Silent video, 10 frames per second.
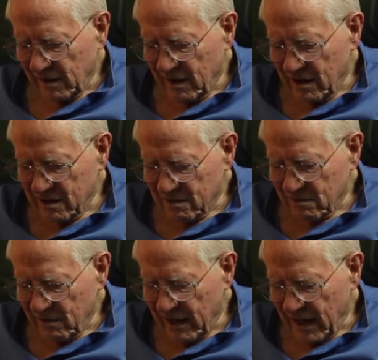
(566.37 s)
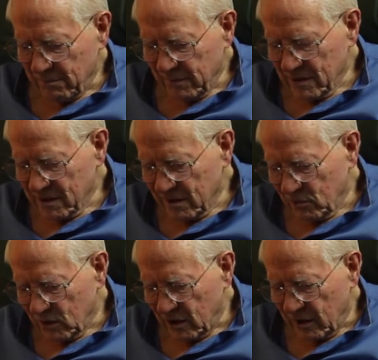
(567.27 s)
as happens in
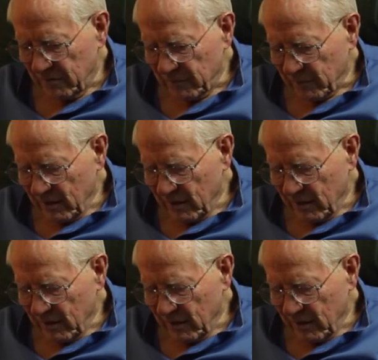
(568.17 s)
war,